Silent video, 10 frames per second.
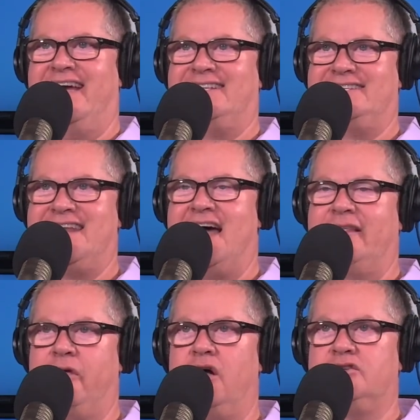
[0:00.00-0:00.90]
It's not
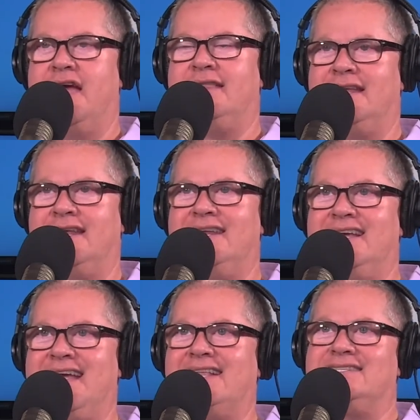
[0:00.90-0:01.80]
a lunch, and they need to
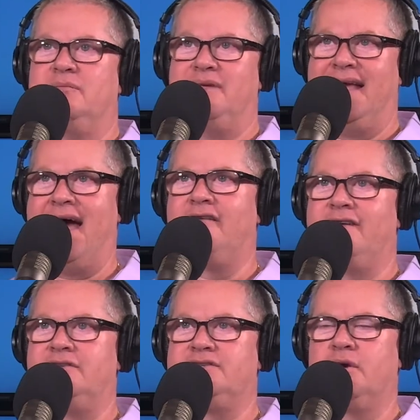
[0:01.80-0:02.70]
get something out of
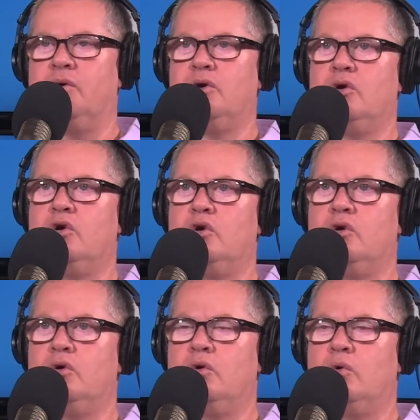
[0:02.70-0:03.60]
it. So,
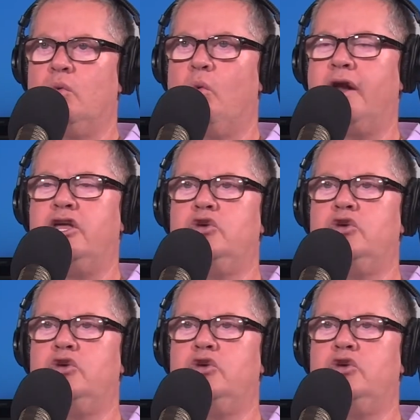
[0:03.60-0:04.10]
what are